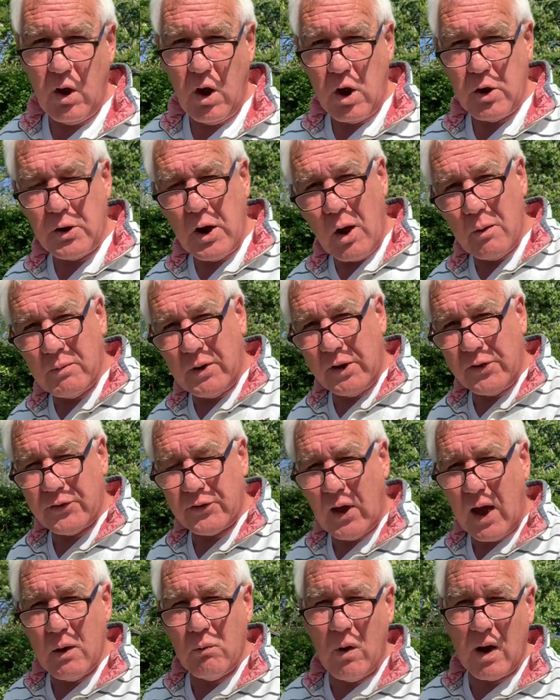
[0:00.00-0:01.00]
Nobody
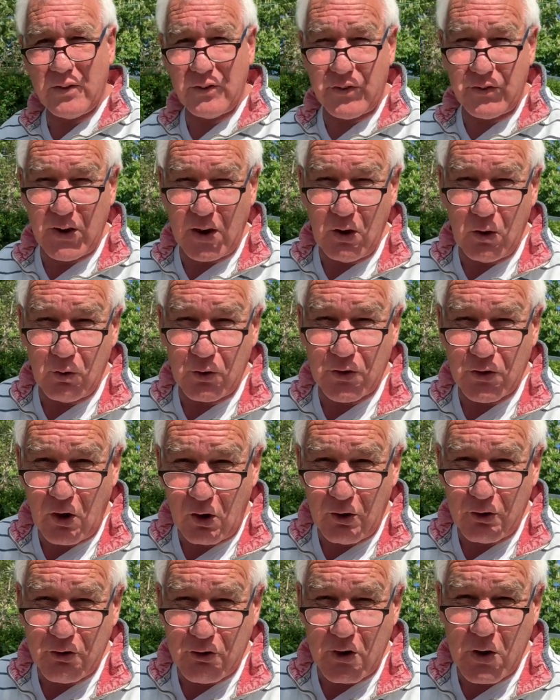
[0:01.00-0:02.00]
say one single
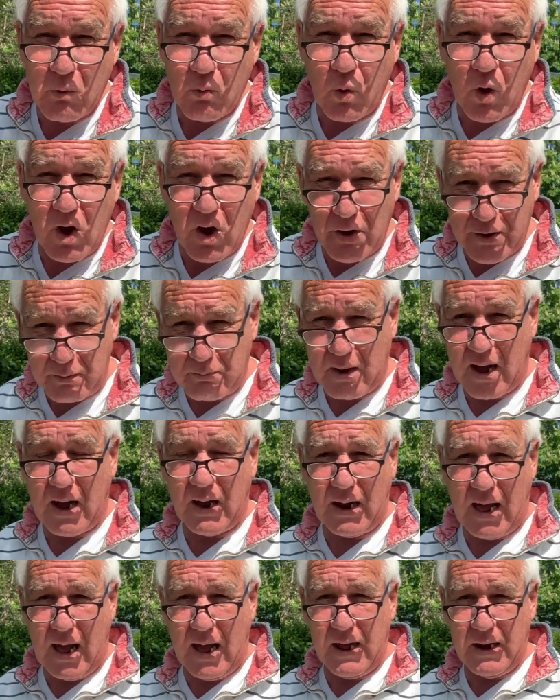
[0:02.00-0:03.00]
solitary word about
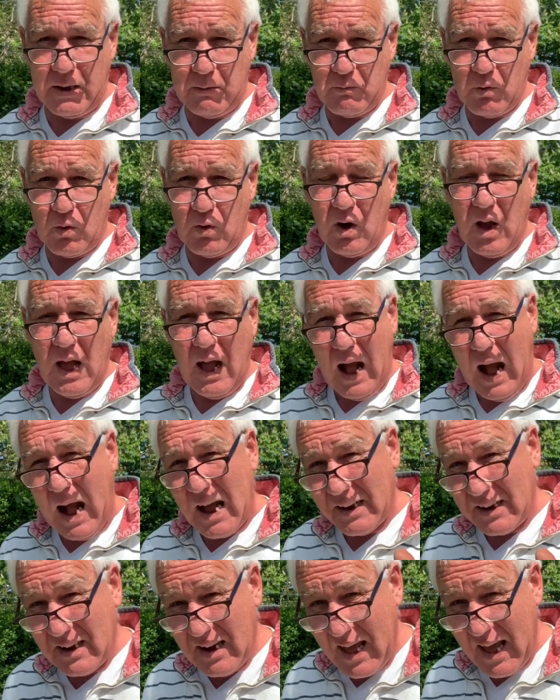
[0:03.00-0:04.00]
that anymore.
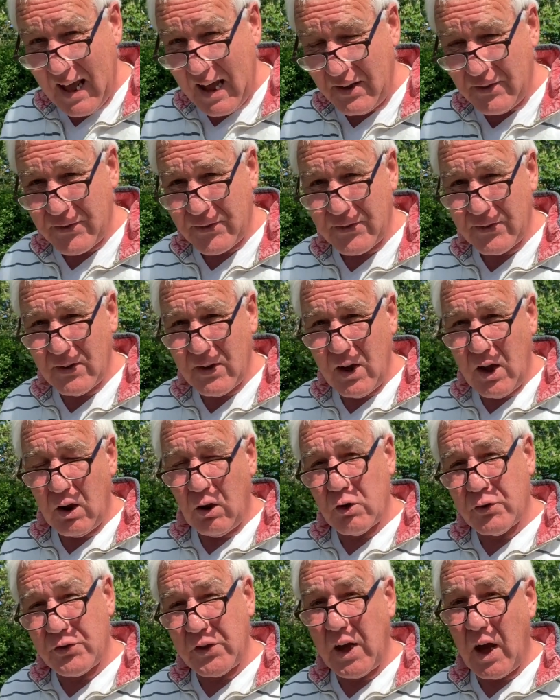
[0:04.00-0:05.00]
Unless,
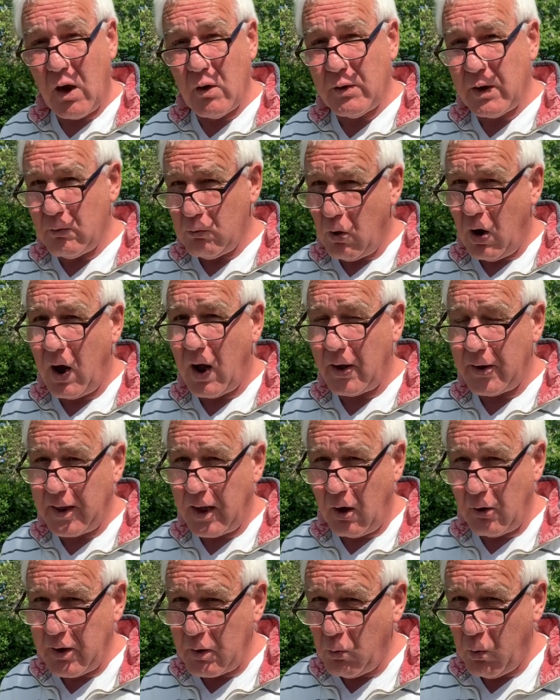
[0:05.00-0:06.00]
because the only way
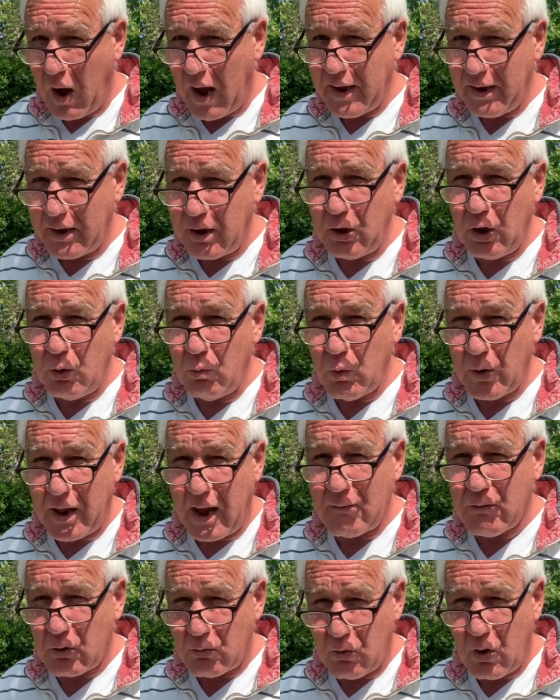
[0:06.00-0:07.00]
that you would
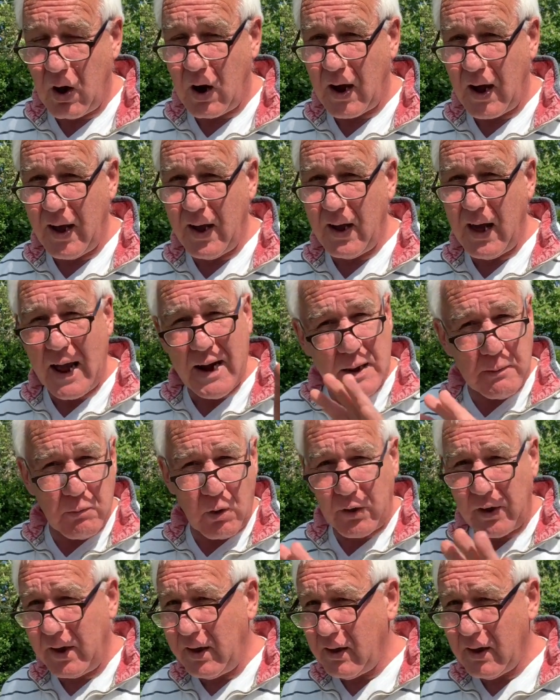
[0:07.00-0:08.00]
have a right,
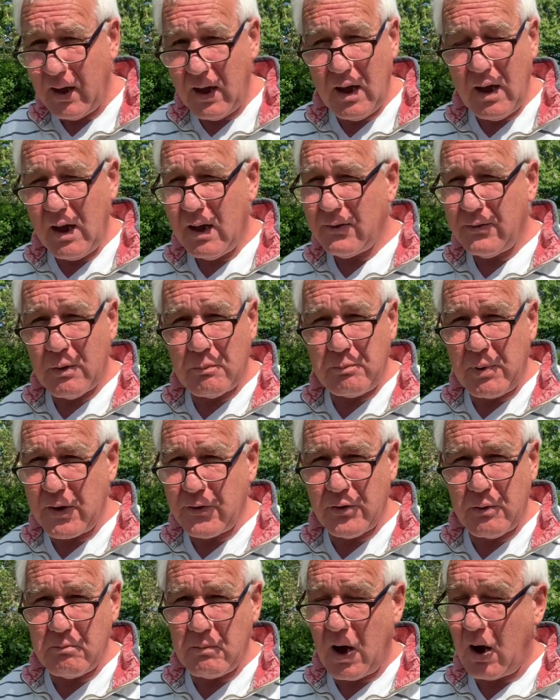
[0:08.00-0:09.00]
anybody, to
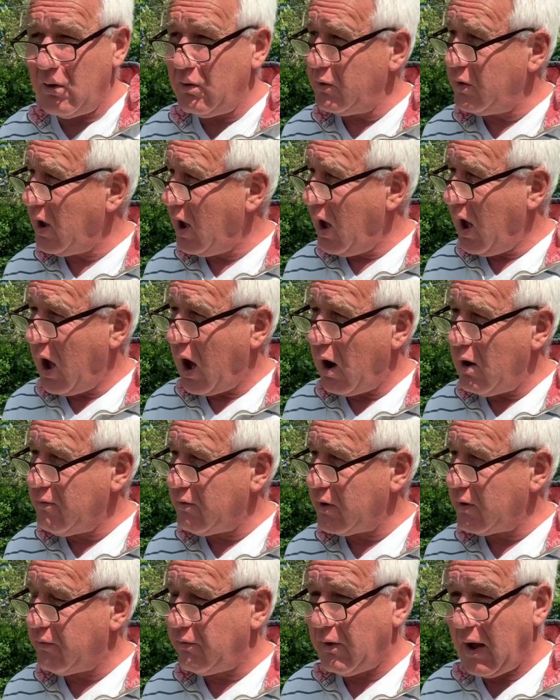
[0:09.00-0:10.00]
bitch and moan over
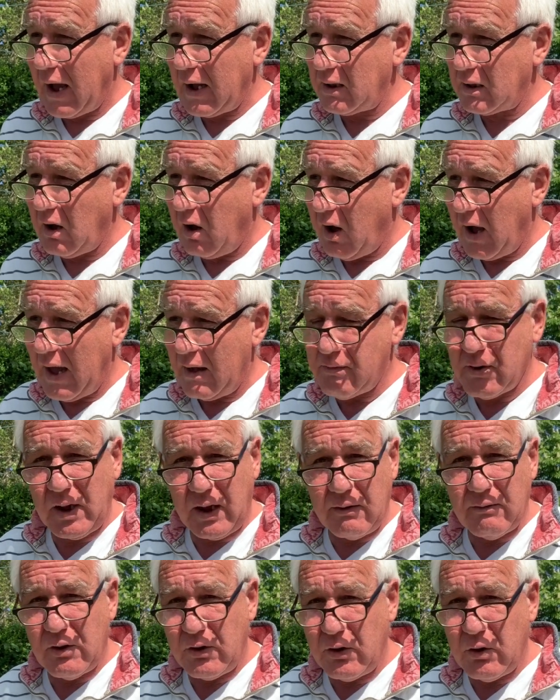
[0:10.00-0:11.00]
the fact that I haven't
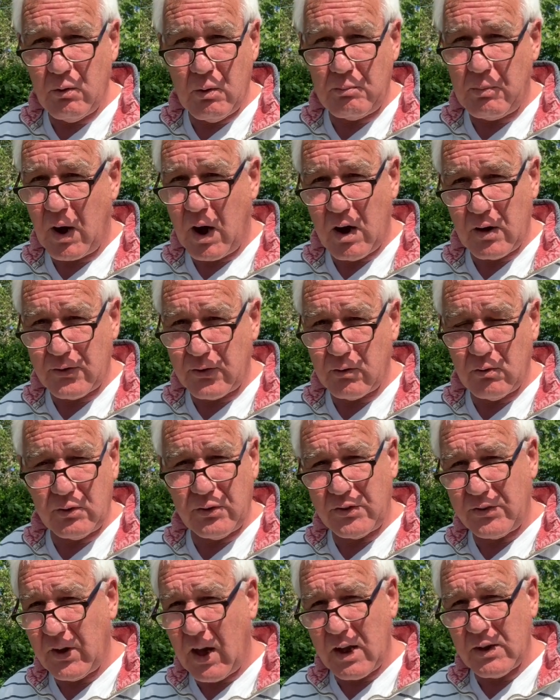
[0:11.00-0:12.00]
given you a parcel to
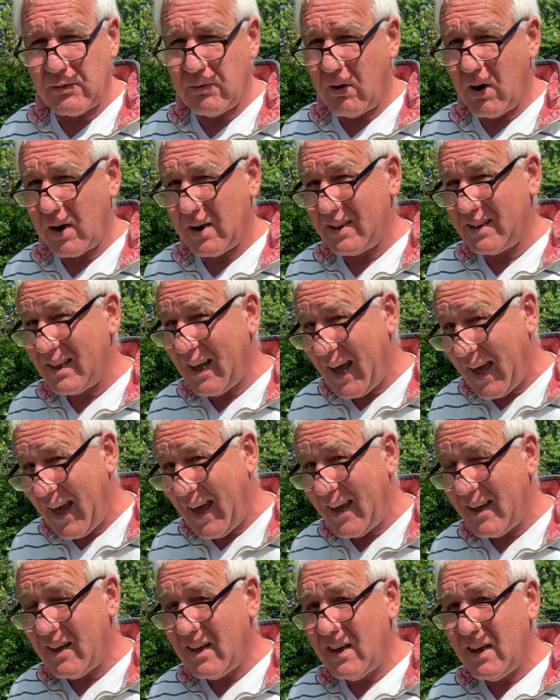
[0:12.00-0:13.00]
satisfy the debt
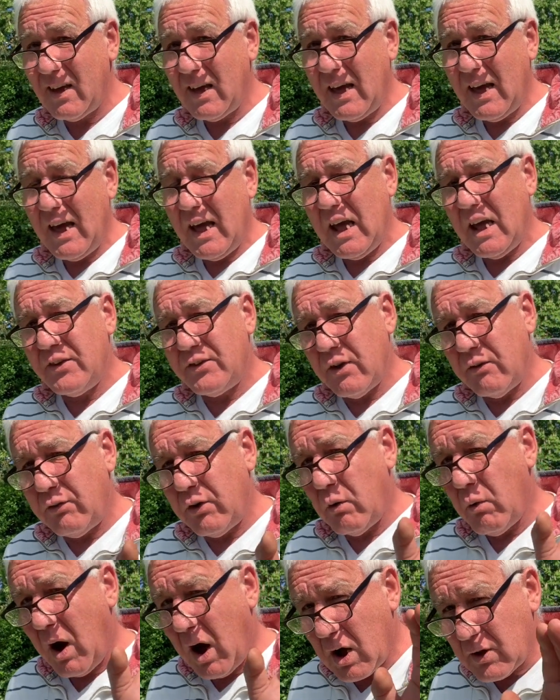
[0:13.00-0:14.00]
is if
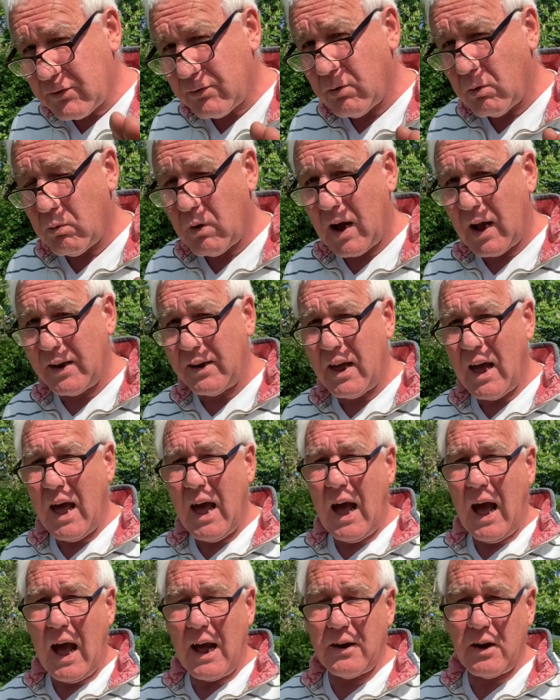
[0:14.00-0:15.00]
you asked for one
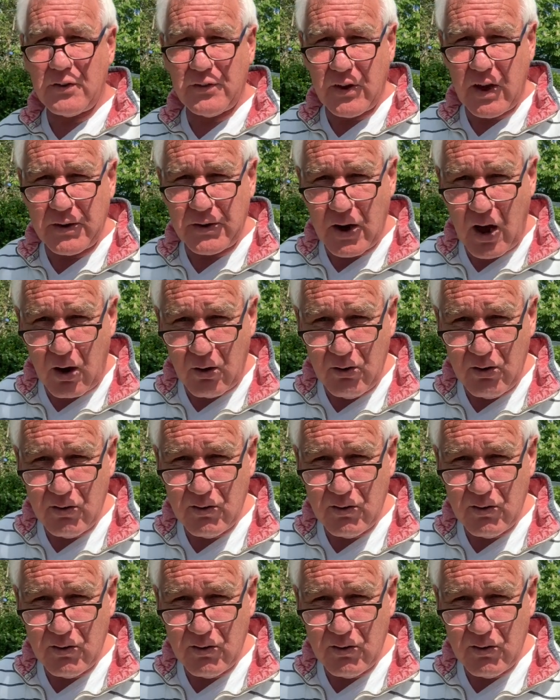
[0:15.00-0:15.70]
and I said no.